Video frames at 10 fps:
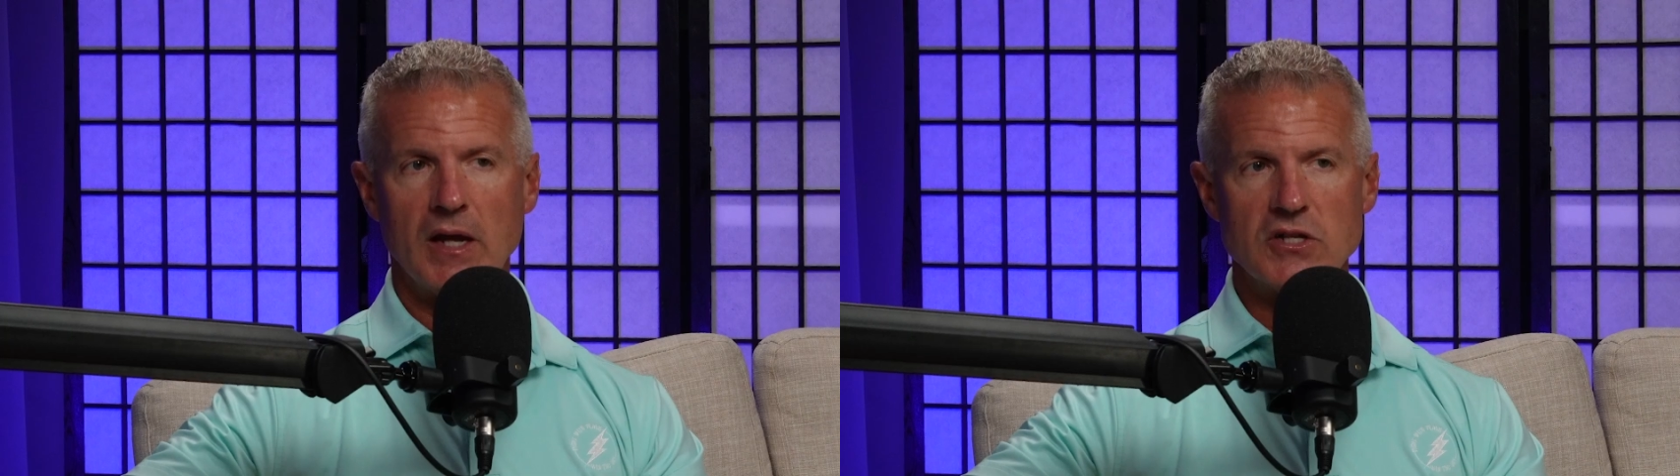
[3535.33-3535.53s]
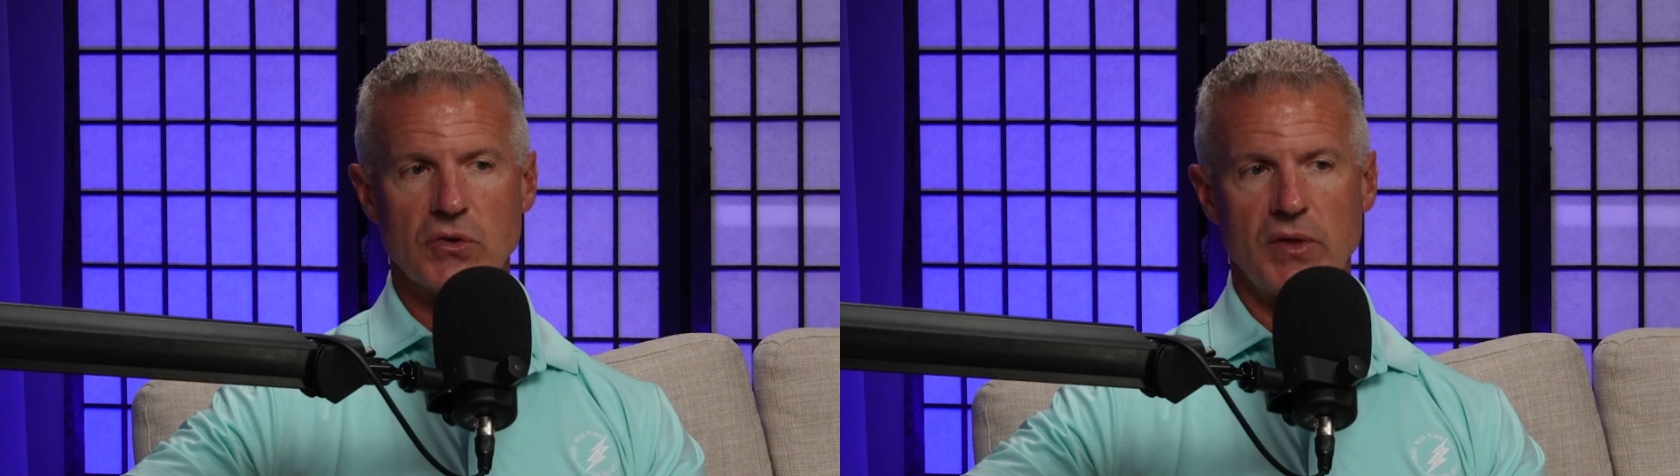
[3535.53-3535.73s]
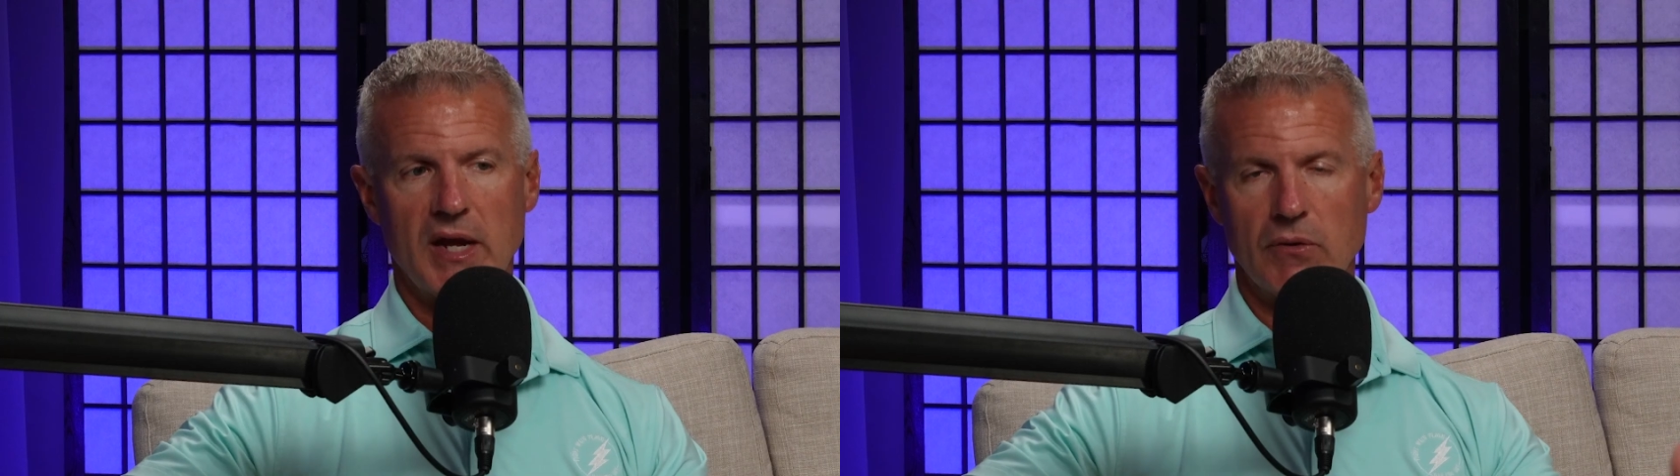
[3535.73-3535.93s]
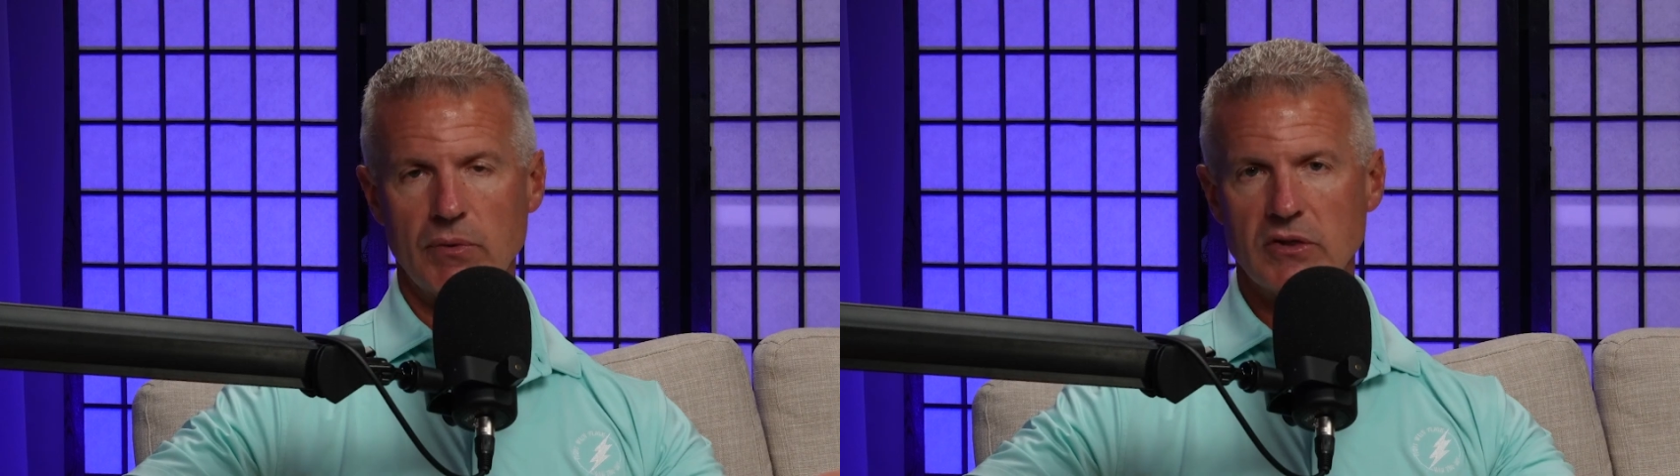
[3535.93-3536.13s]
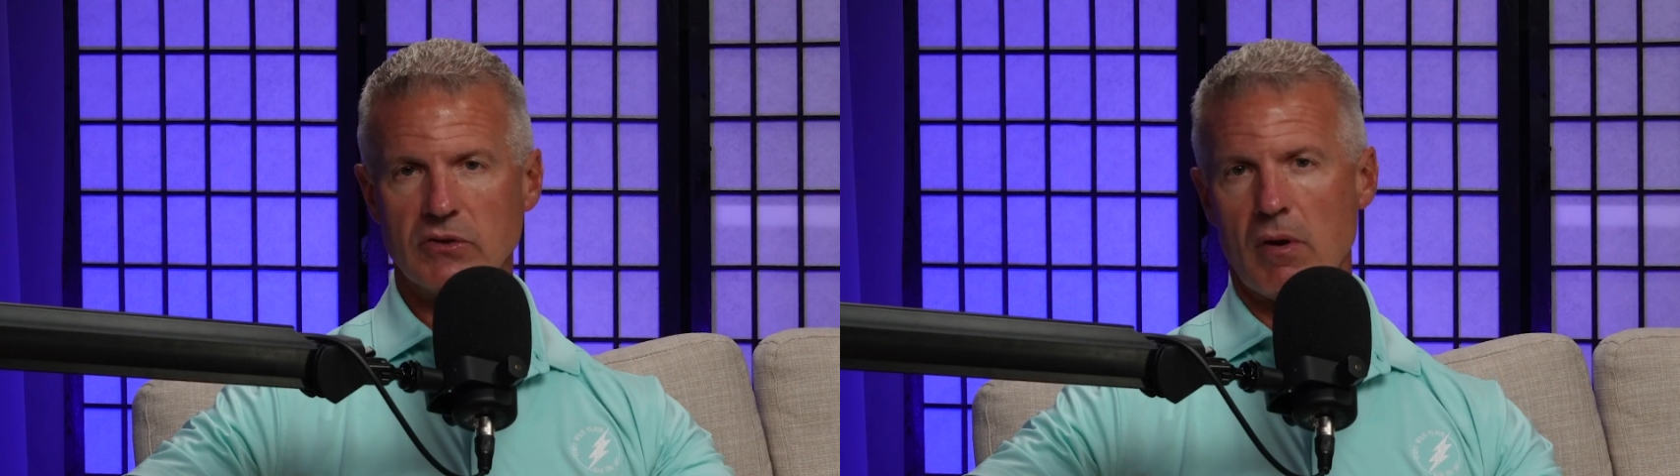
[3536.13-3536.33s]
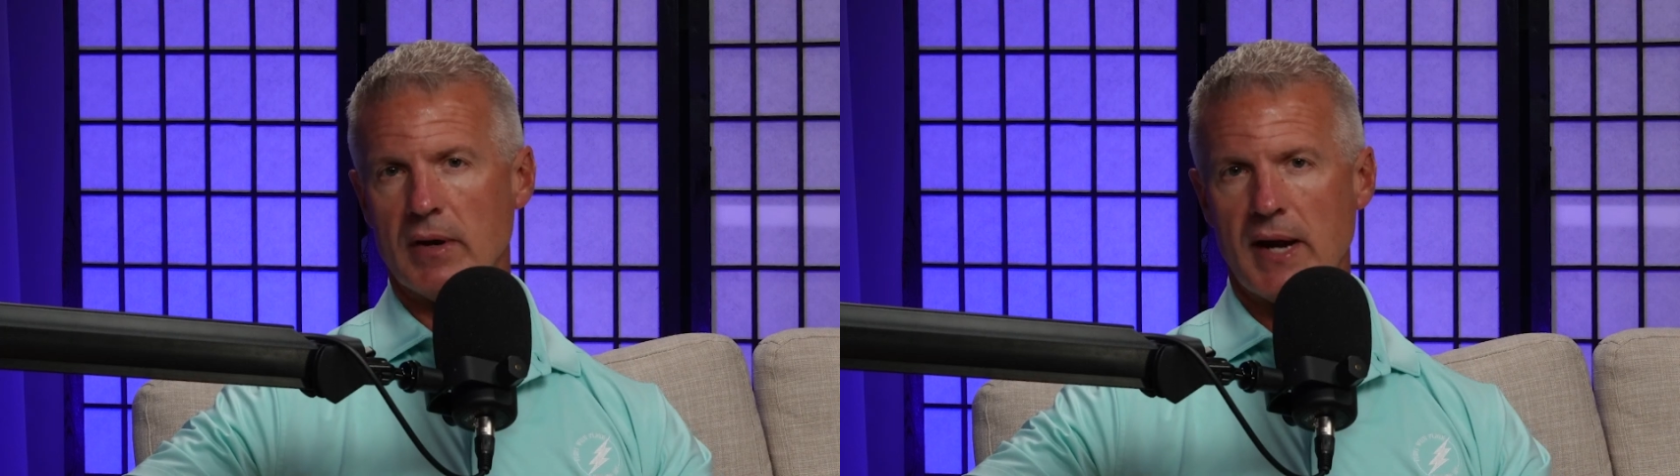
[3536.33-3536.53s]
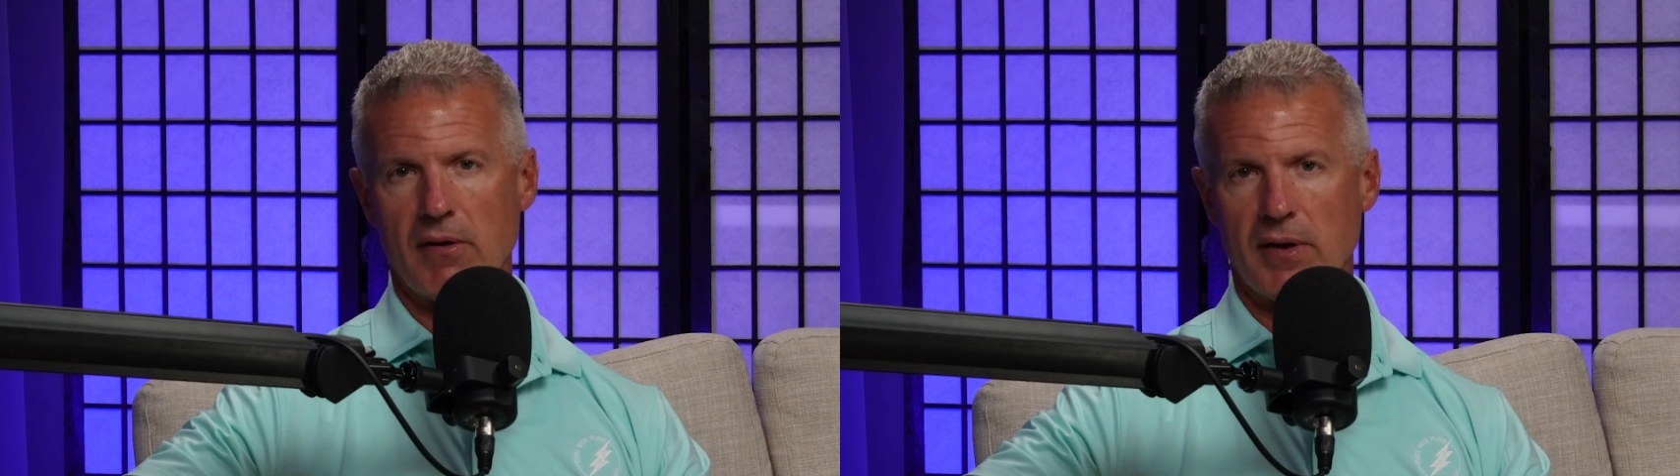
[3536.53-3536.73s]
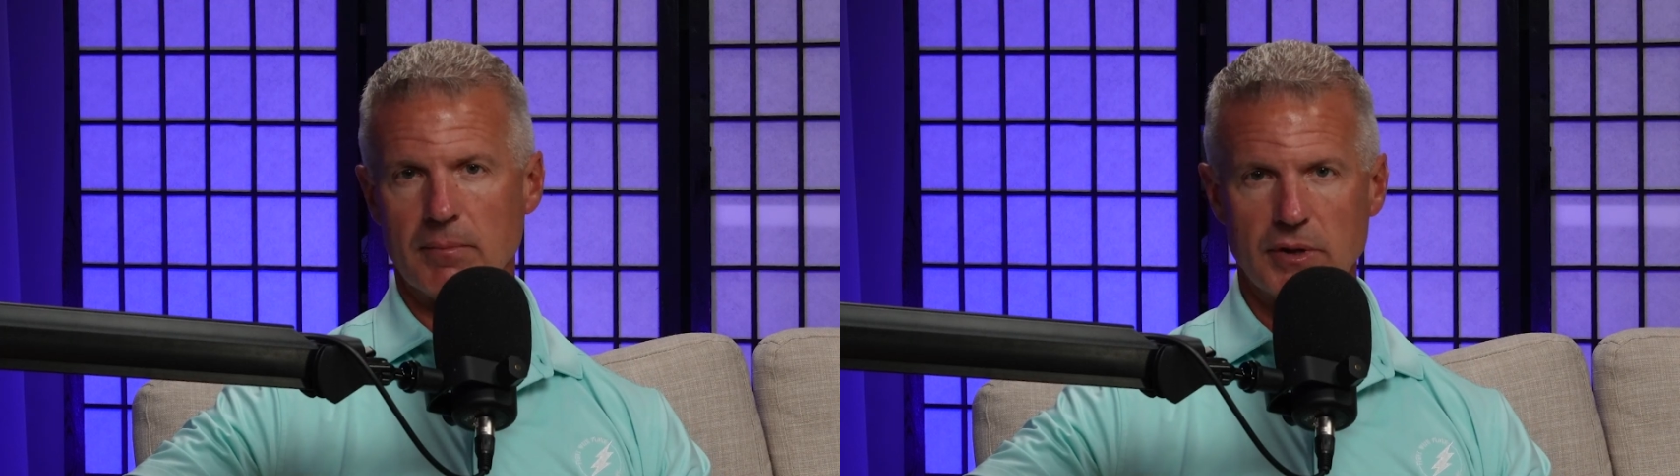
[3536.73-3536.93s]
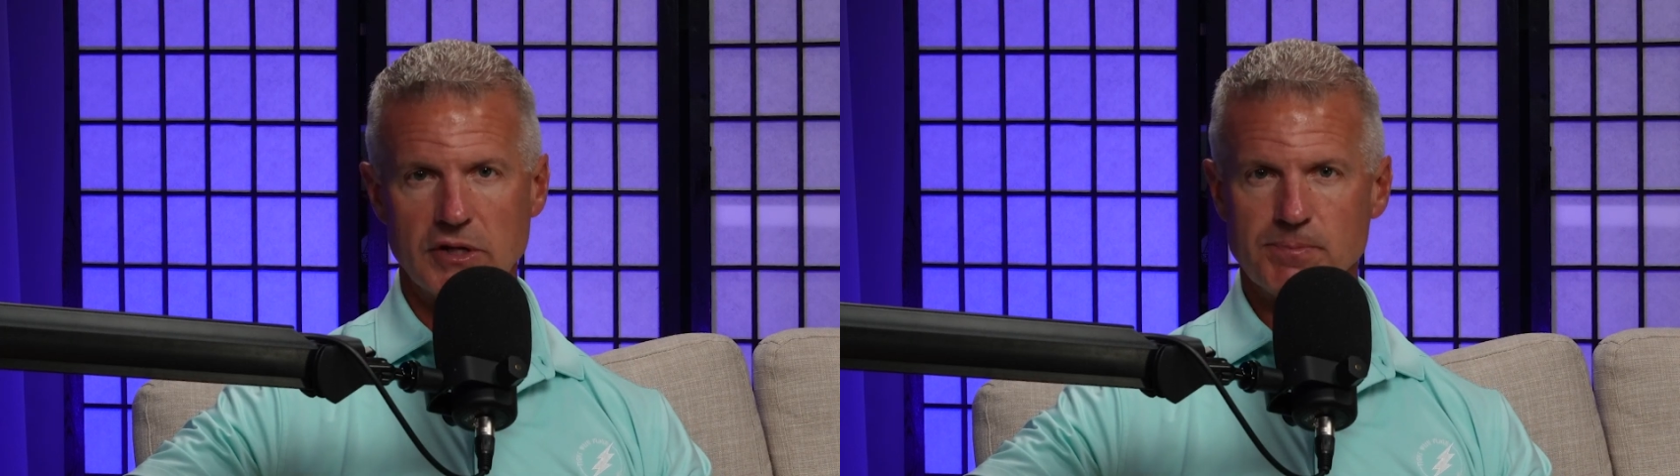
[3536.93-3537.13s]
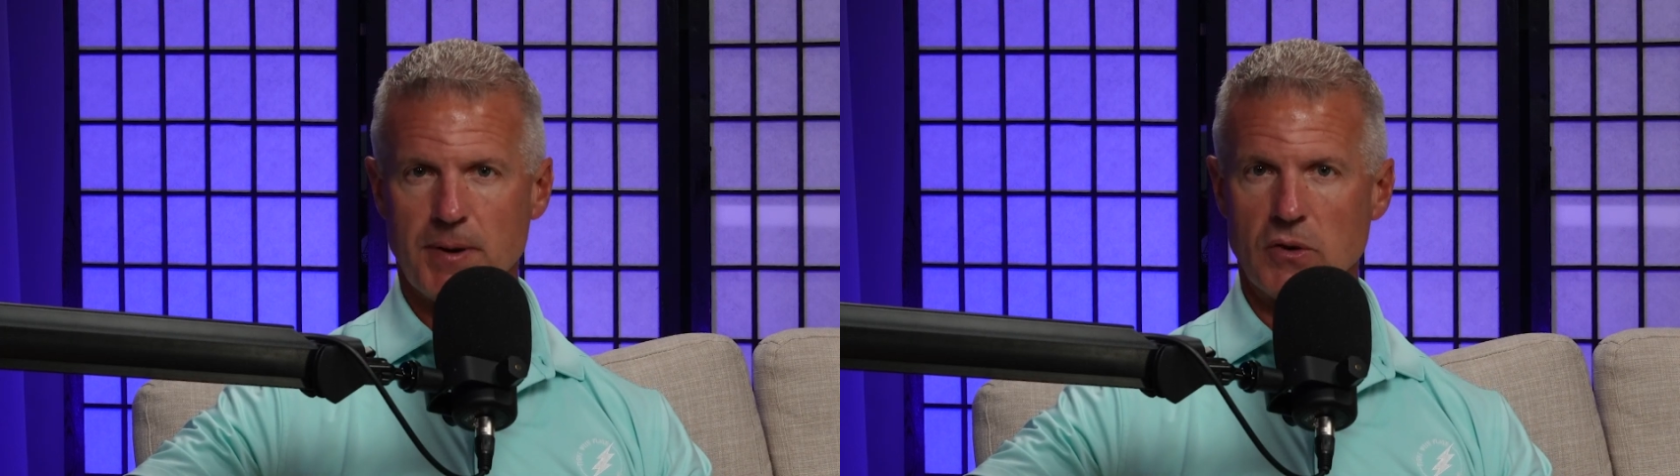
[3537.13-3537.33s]
and yeah. so they can read through our Caring
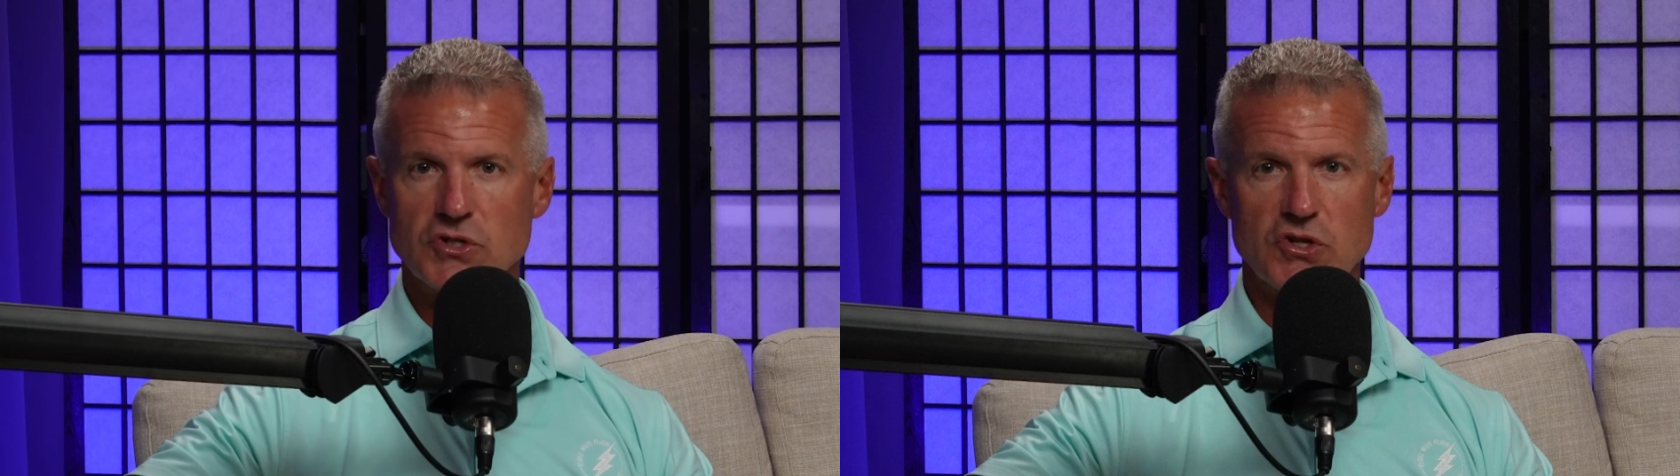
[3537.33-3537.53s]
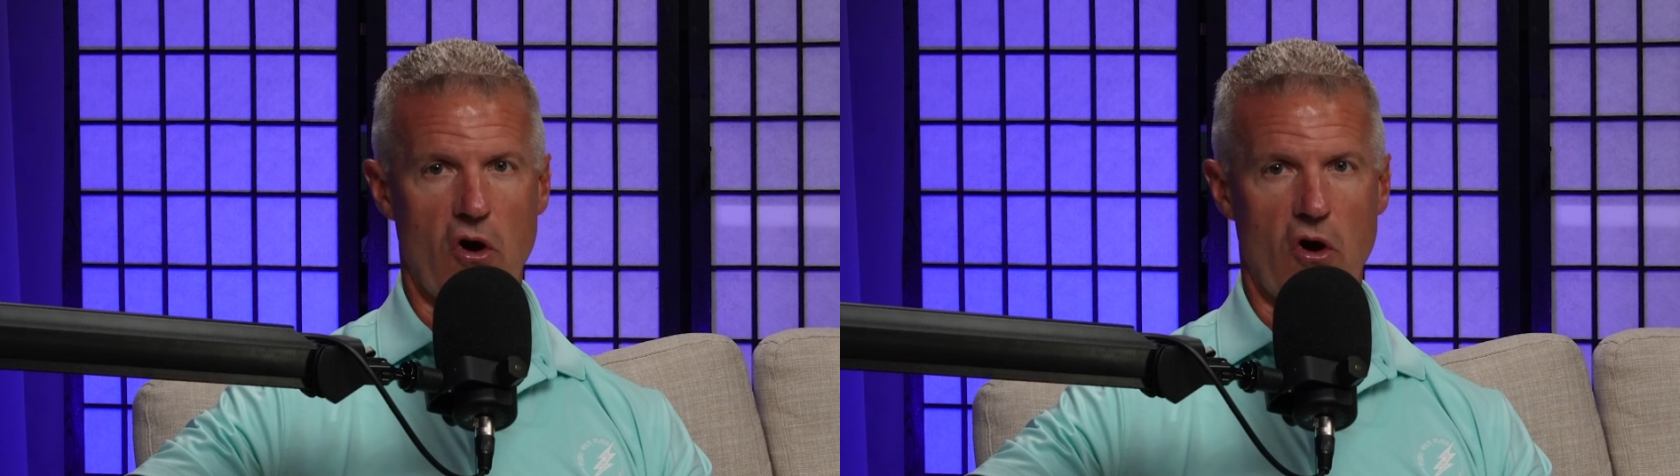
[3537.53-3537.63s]
Bridge posts